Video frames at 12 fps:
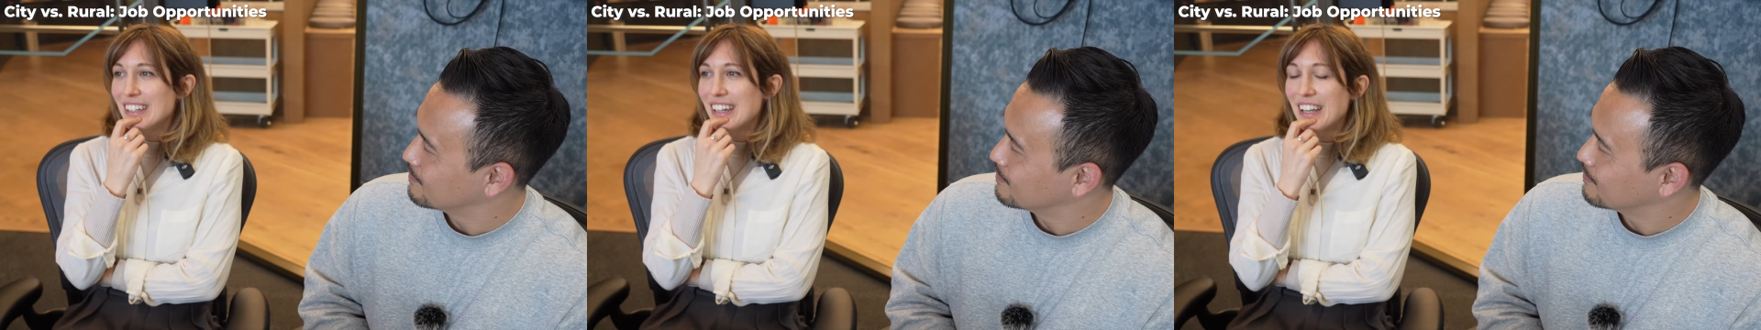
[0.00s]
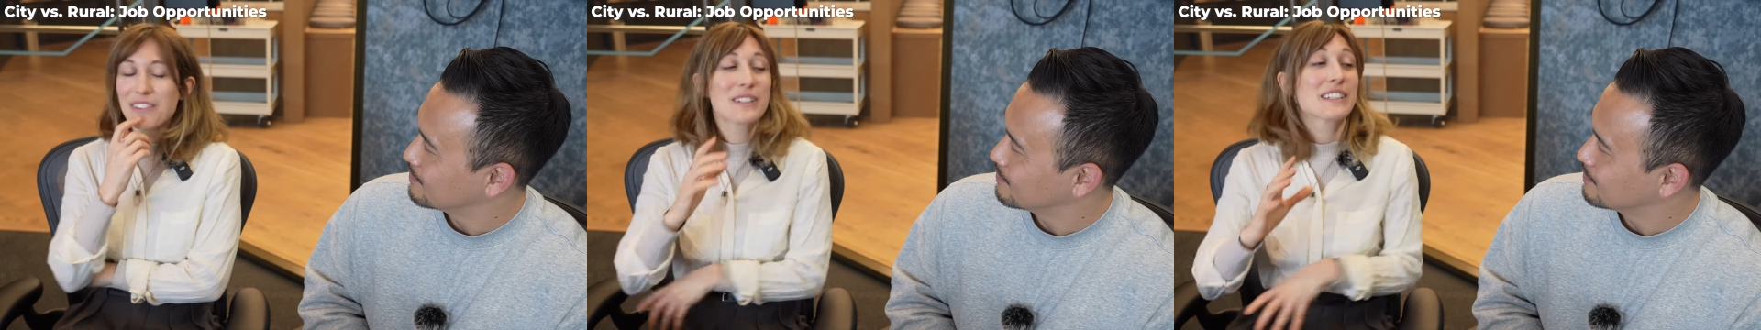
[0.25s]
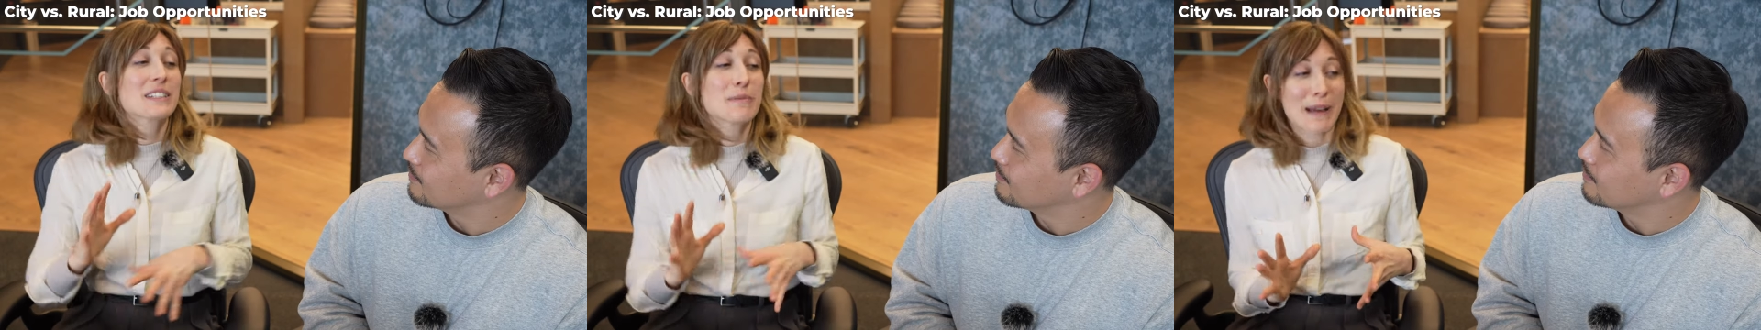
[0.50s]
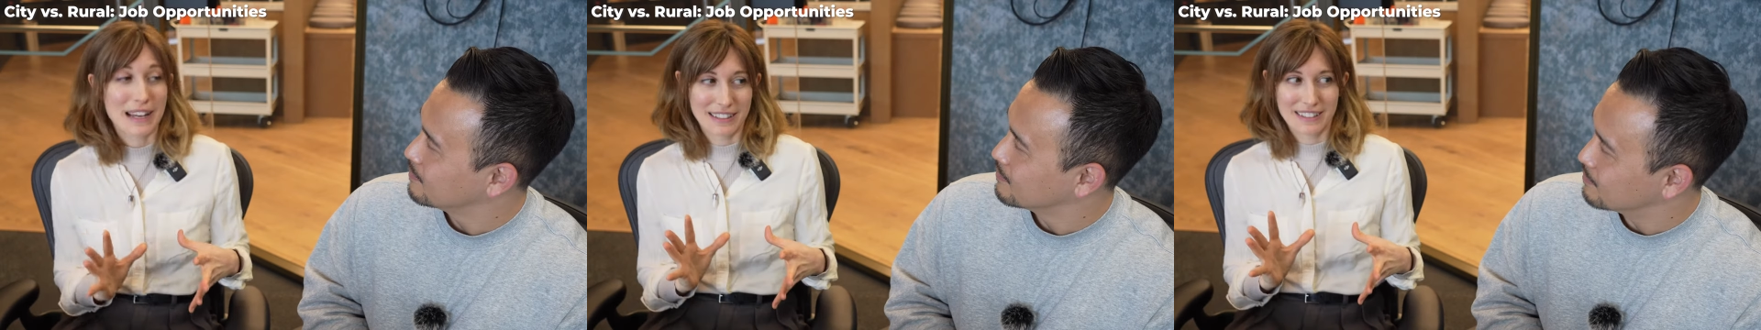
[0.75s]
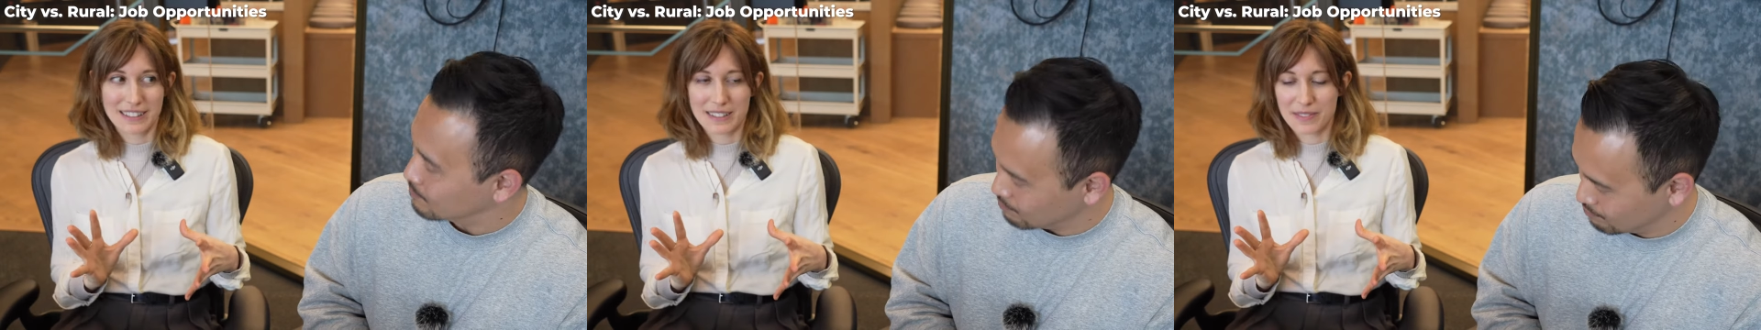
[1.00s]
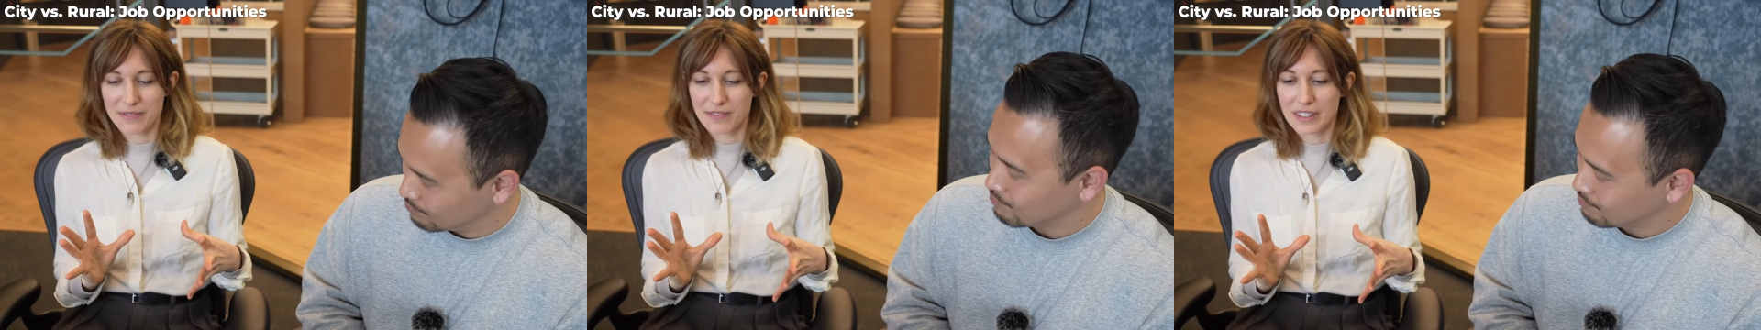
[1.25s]
Speaker 1: It really depends.
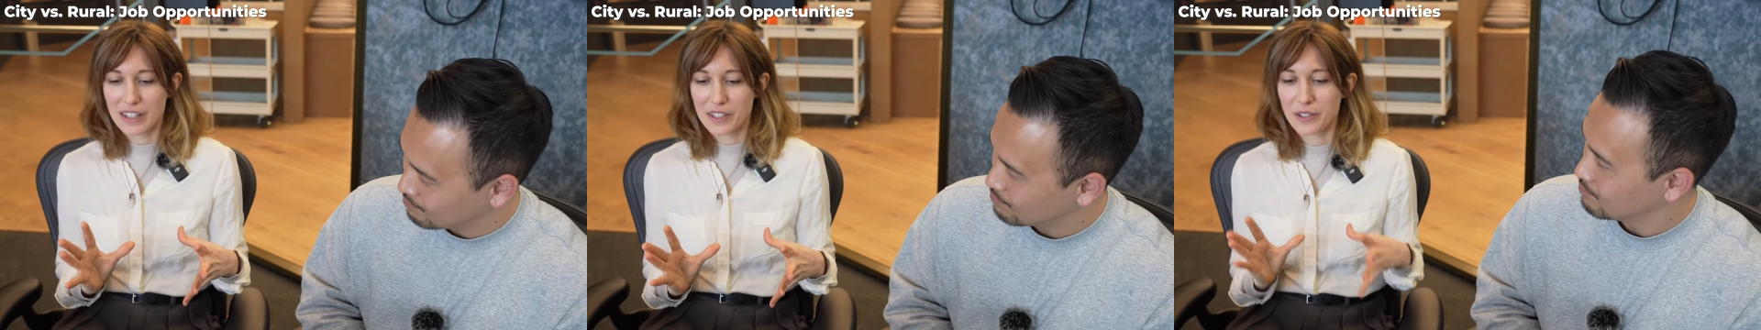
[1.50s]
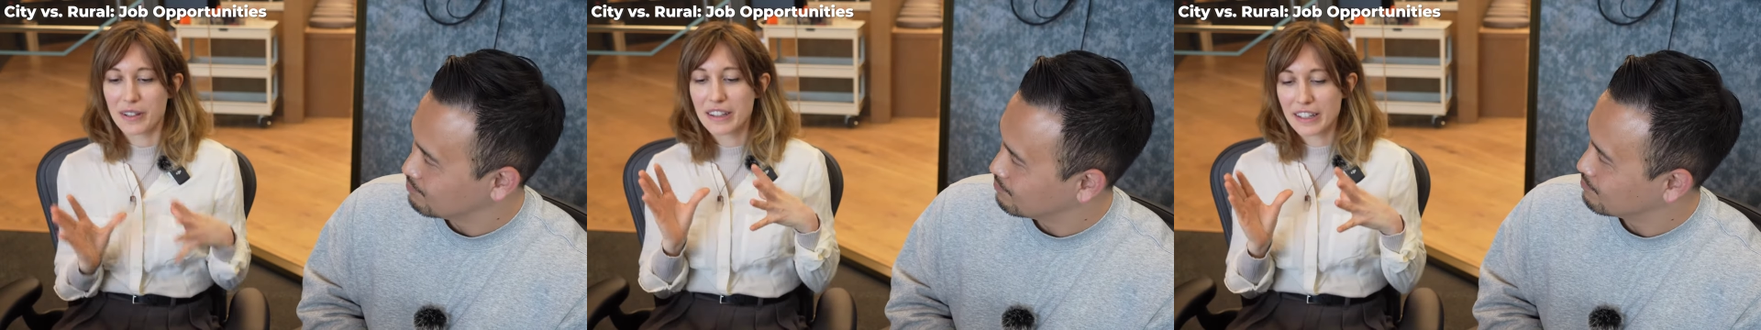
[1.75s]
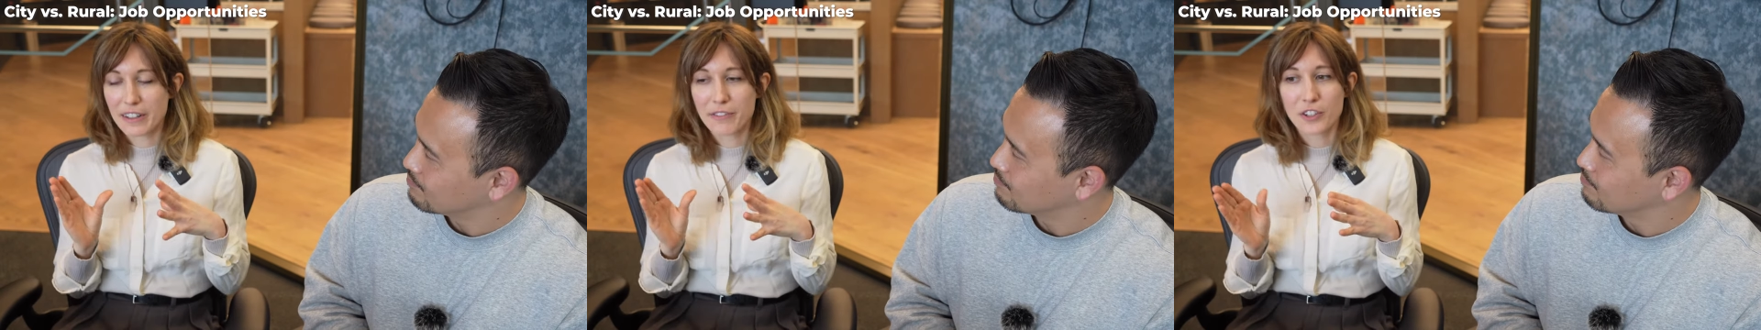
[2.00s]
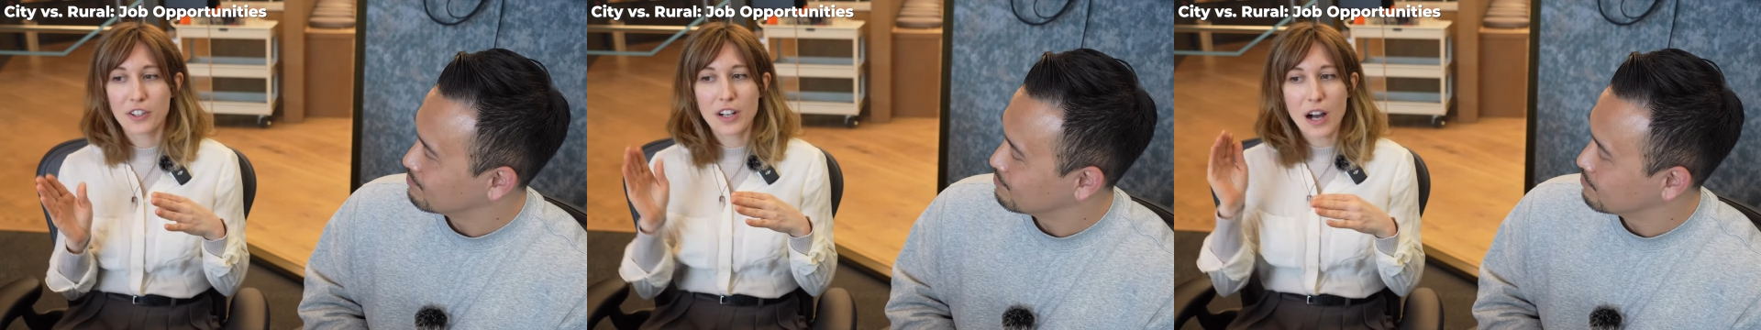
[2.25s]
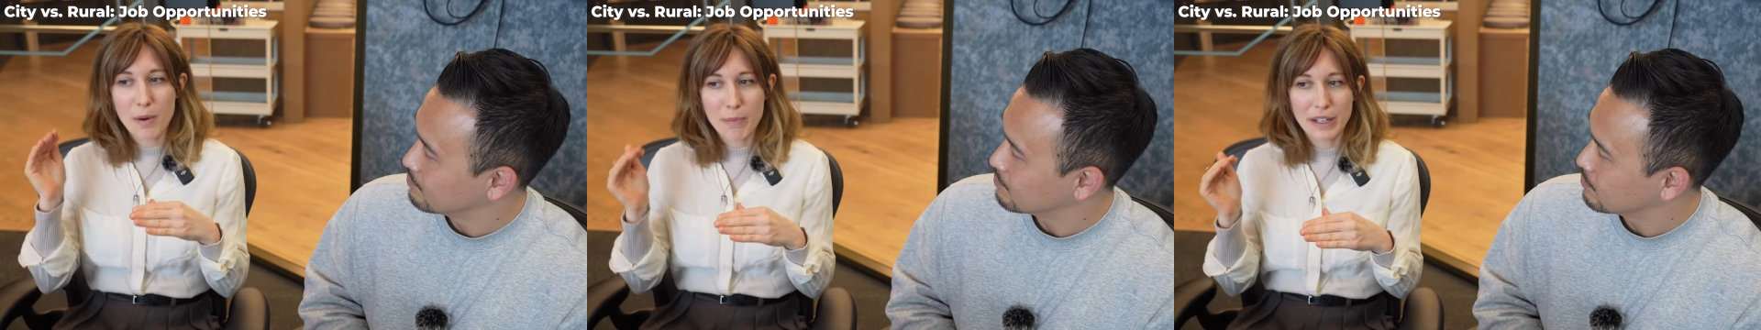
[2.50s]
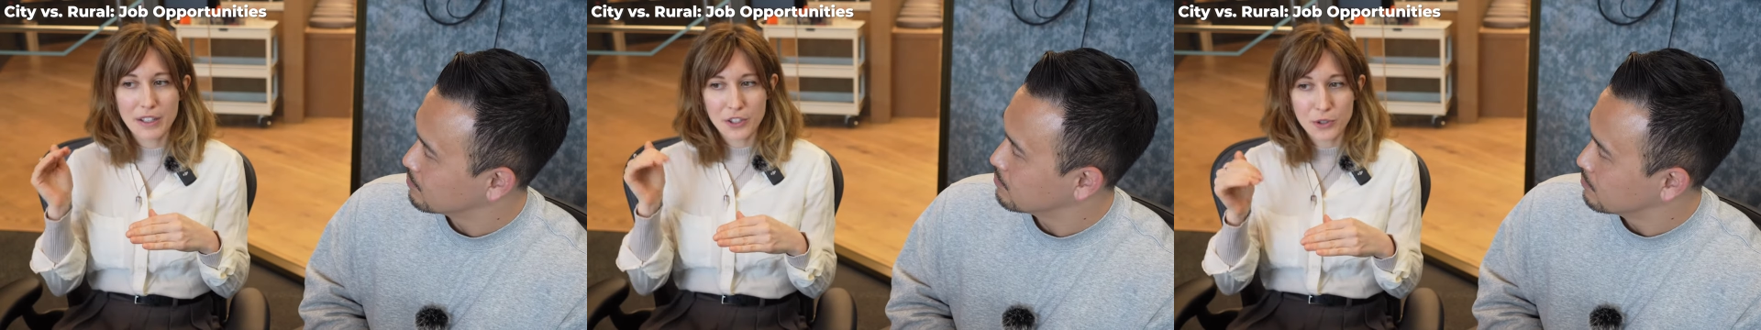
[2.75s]
Mm. So I think if you're
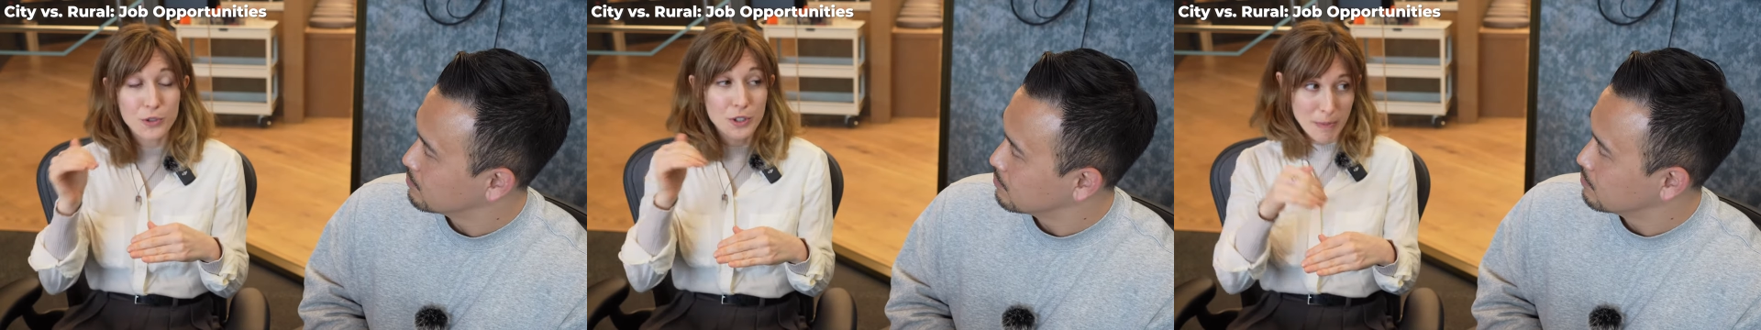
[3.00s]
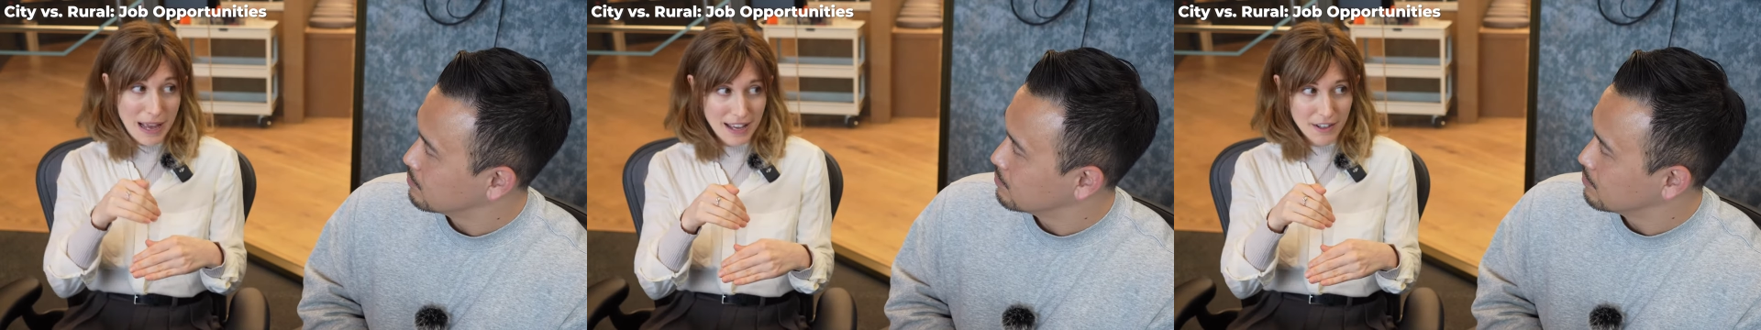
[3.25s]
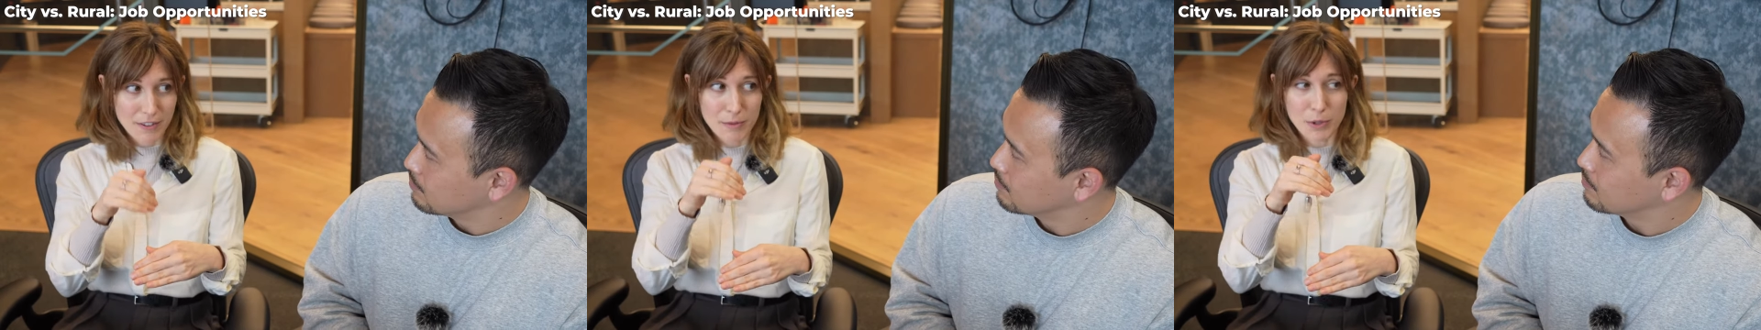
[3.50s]
coming to Japan from